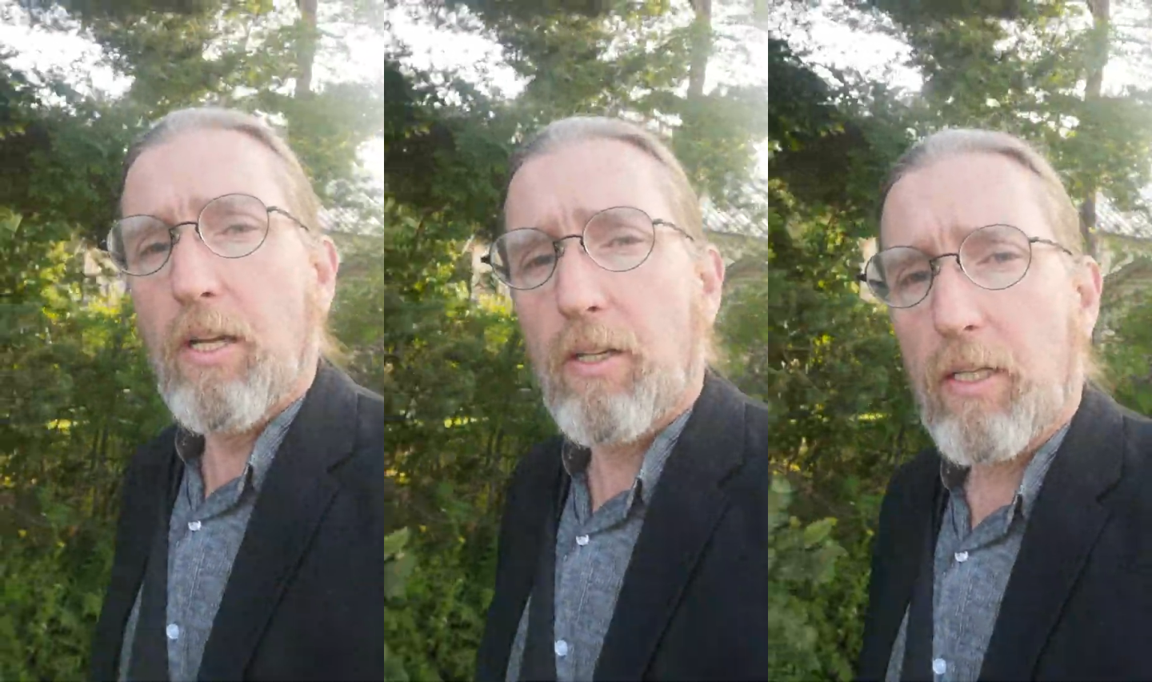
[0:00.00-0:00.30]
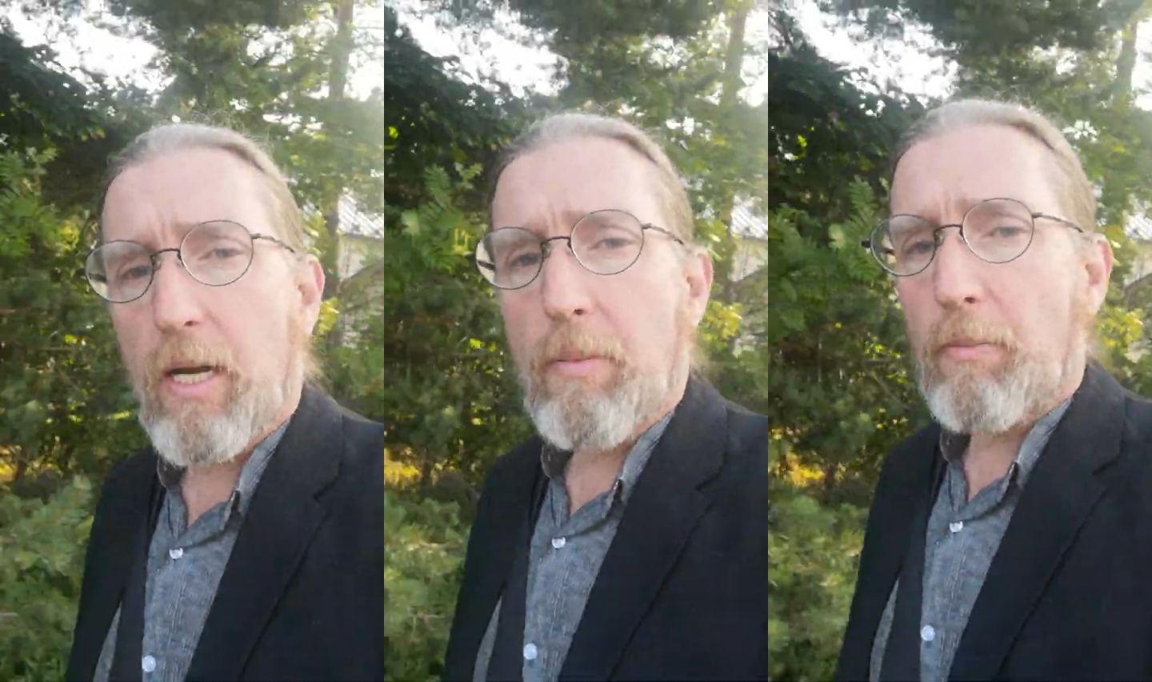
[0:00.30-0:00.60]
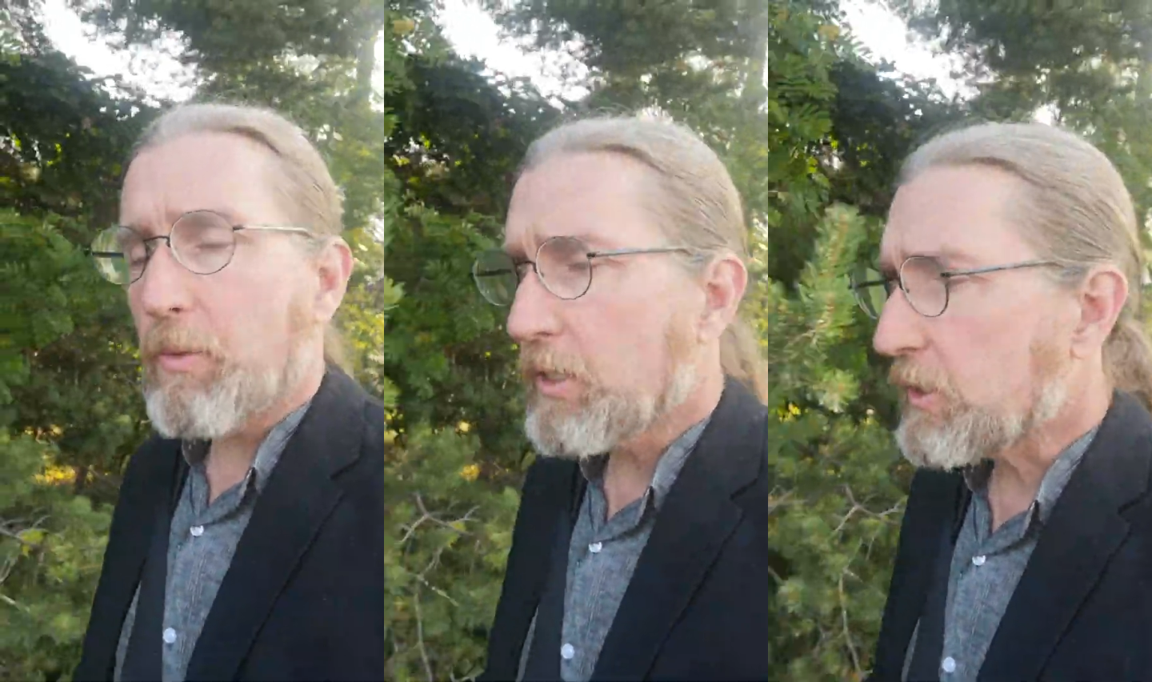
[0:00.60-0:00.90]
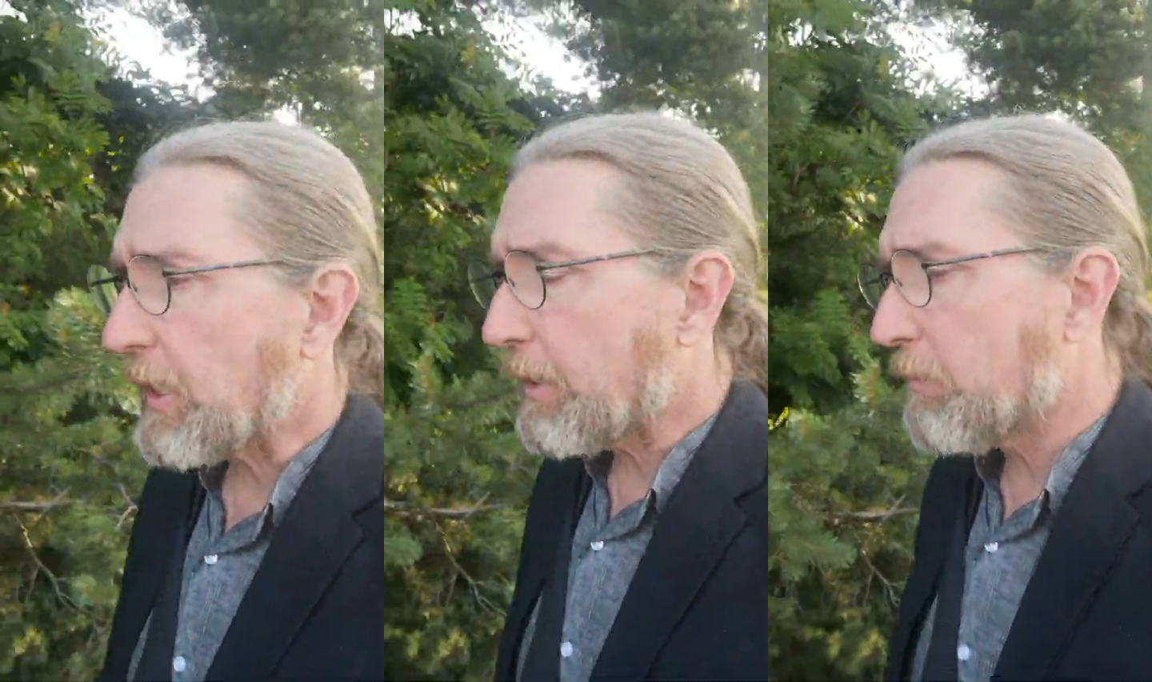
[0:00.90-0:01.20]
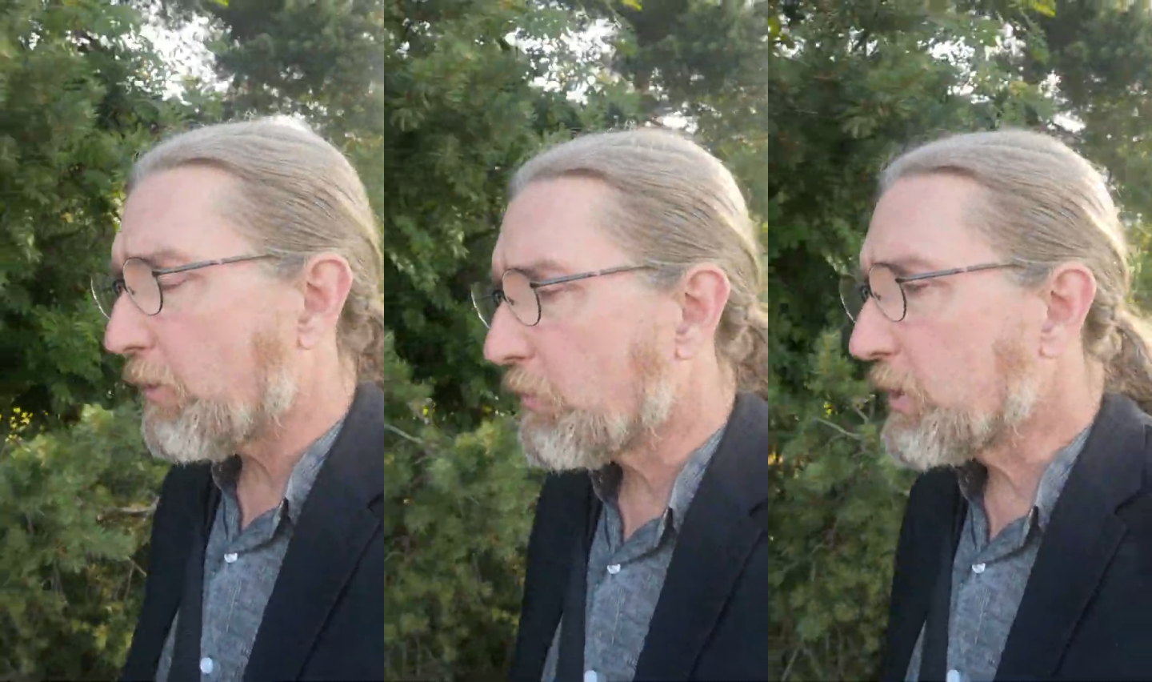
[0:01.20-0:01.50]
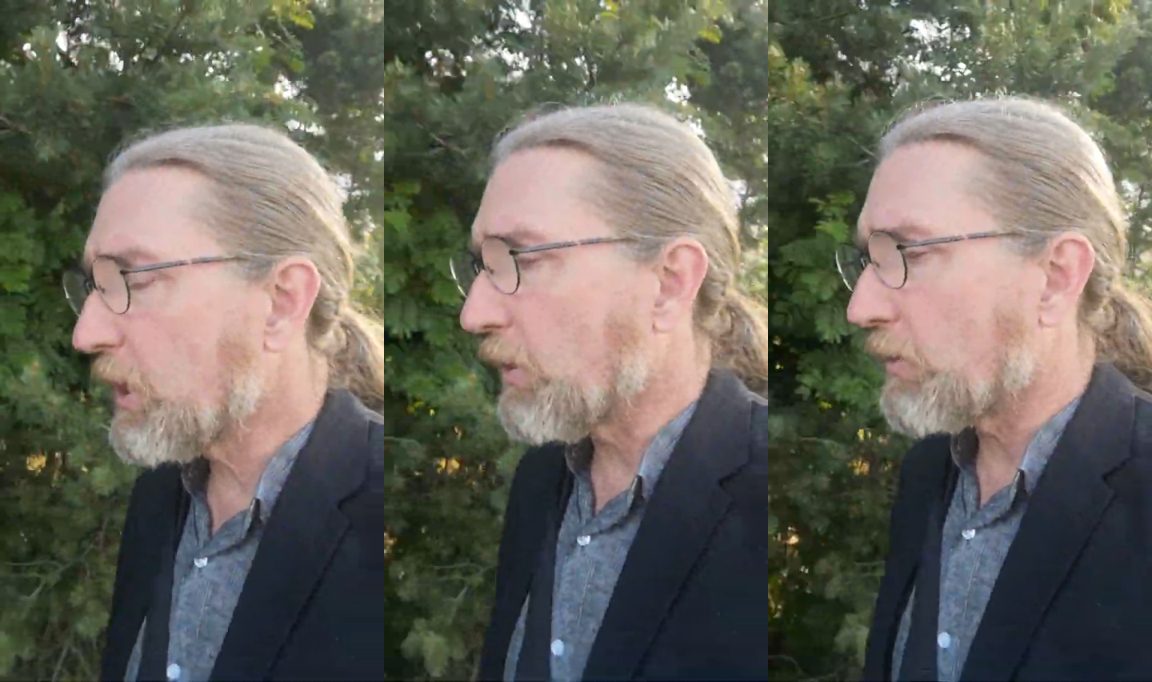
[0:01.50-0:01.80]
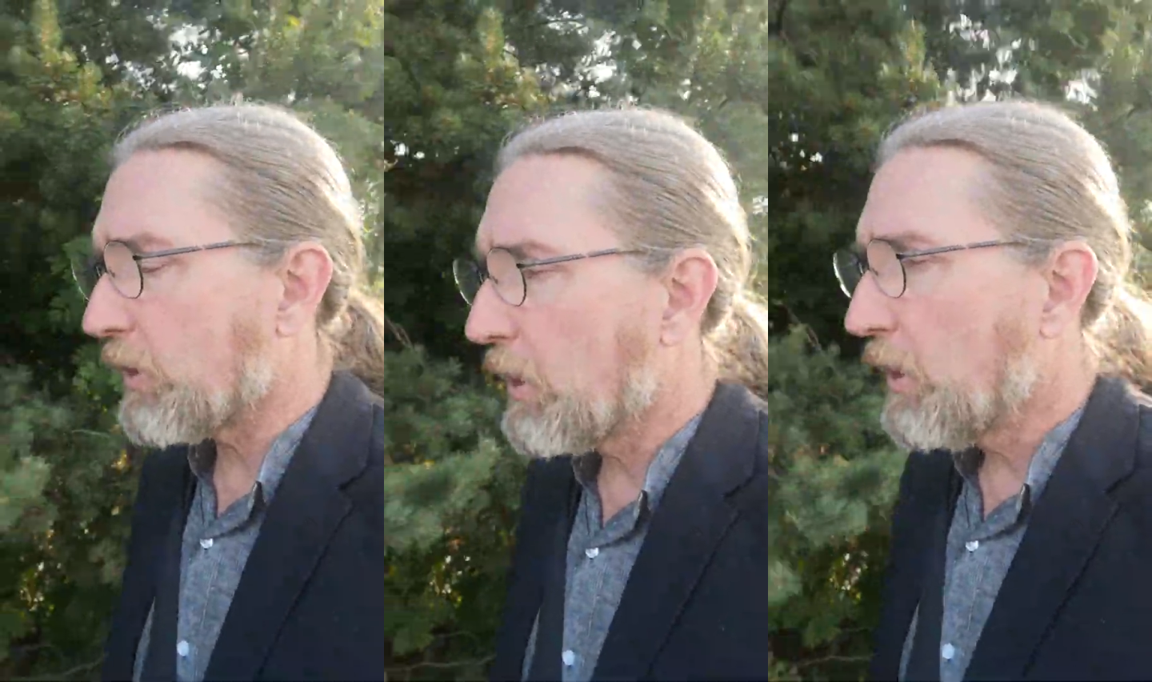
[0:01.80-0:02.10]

going to come up with the same result.